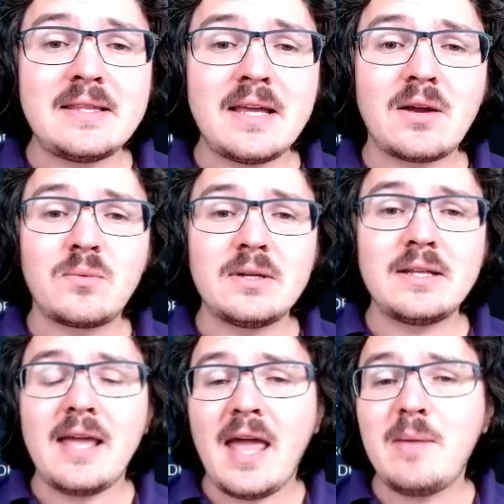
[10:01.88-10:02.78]
they're
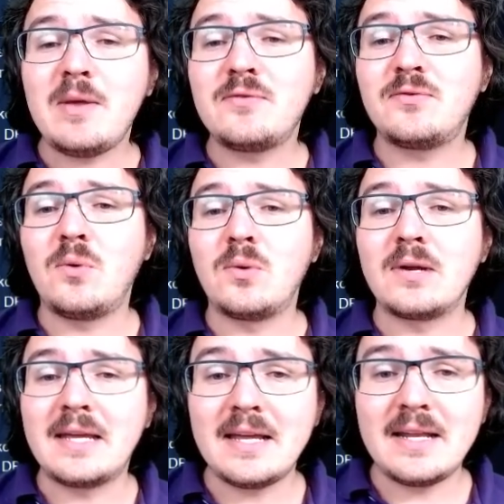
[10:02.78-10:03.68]
really aiming for
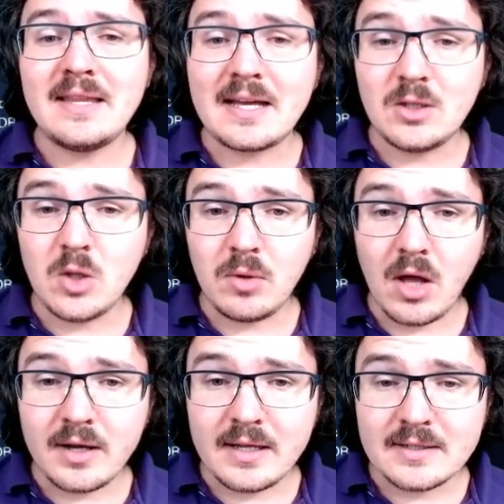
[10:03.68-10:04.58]
getting that global
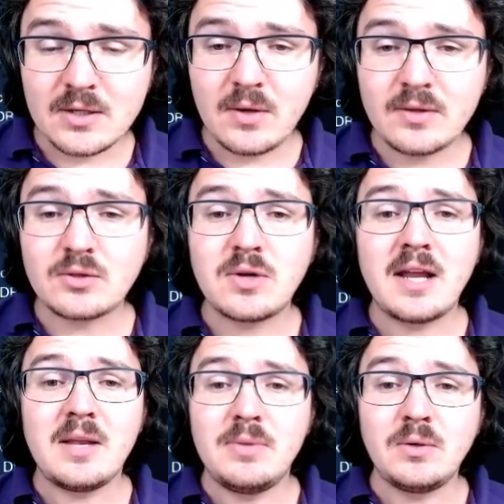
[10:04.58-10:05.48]
audience going. They're
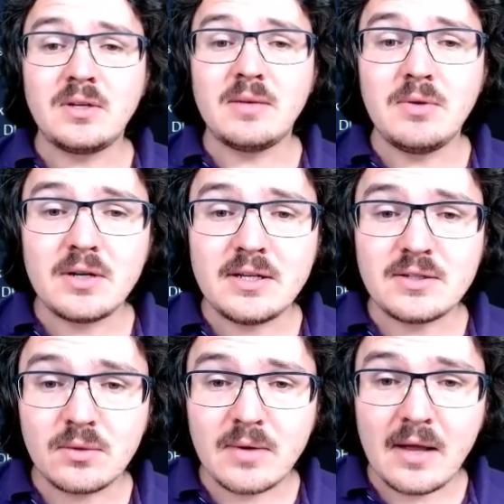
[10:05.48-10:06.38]
trying to build
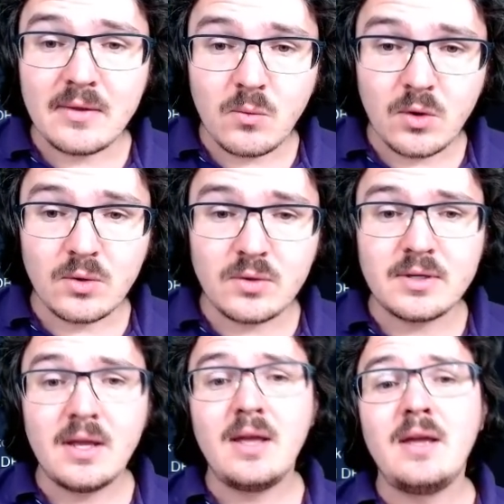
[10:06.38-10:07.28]
communities around the
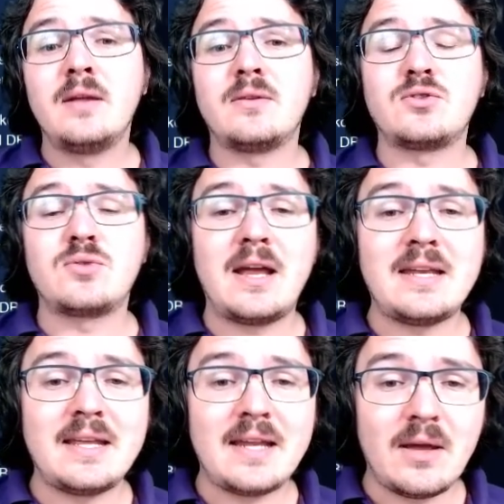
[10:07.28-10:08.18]
world. They're trying
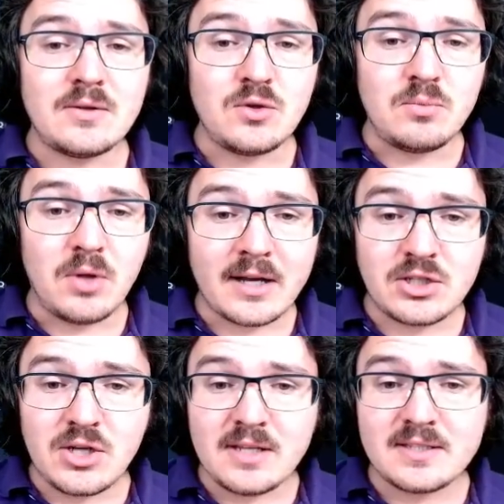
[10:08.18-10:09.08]
to get out and do
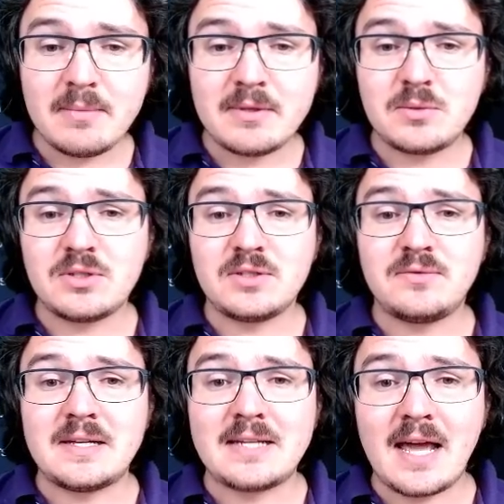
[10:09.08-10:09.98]
blockchain summits, which is
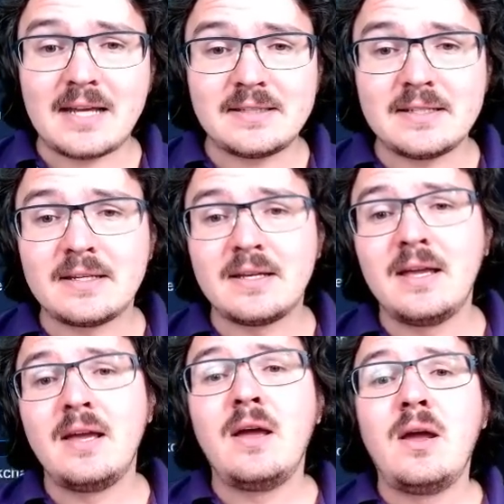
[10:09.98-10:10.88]
fantastic.
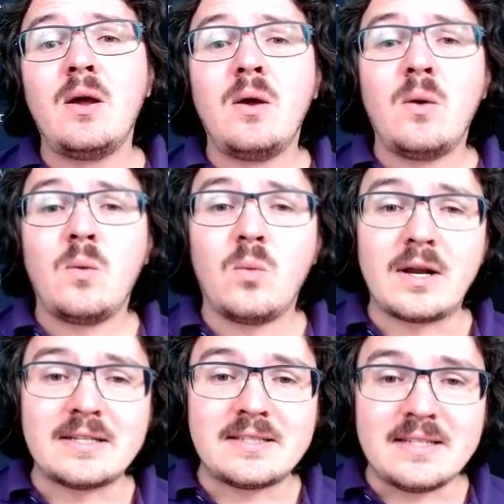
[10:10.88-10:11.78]
We're
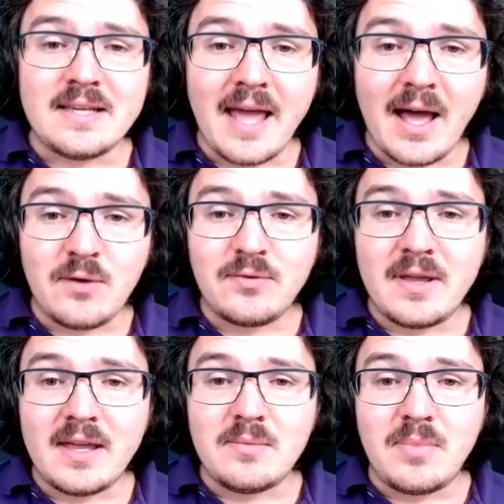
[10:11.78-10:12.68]
going to see
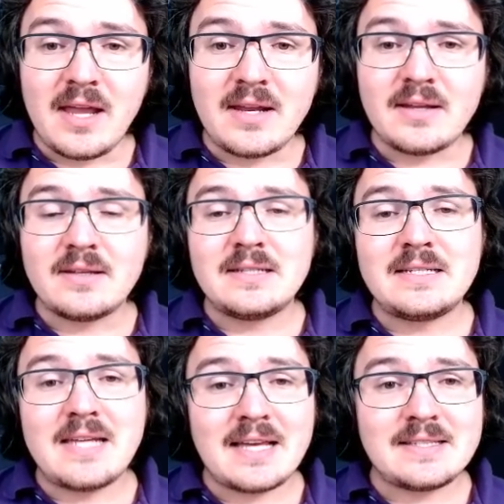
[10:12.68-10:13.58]
alpha and beta
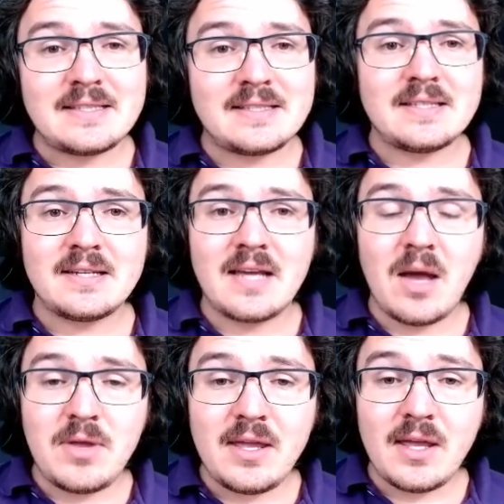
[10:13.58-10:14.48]
tests
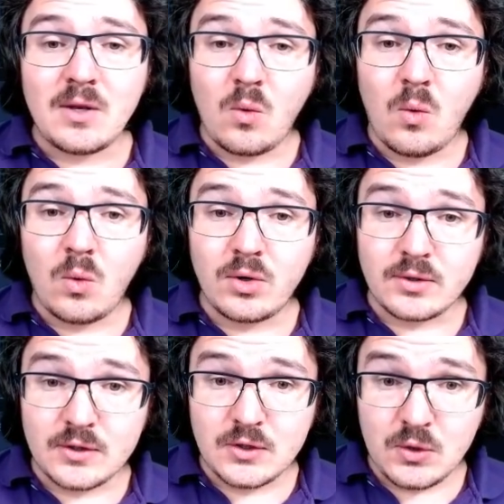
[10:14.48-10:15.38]
coming in quarter
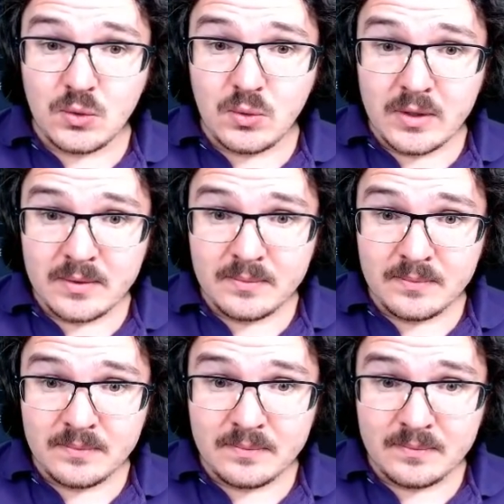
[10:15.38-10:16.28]
two,
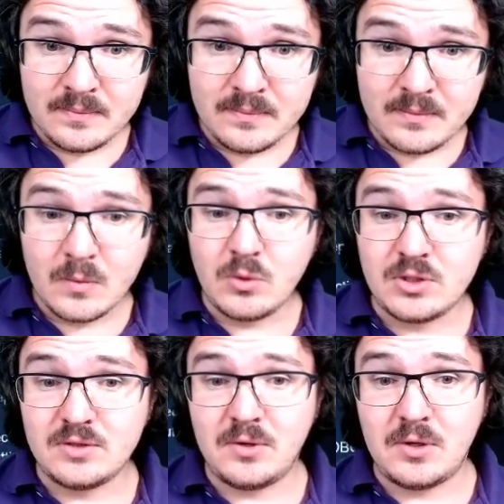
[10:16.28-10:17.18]

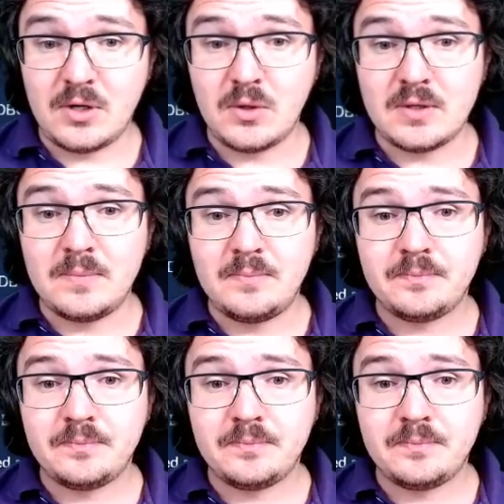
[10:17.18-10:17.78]
which is very good.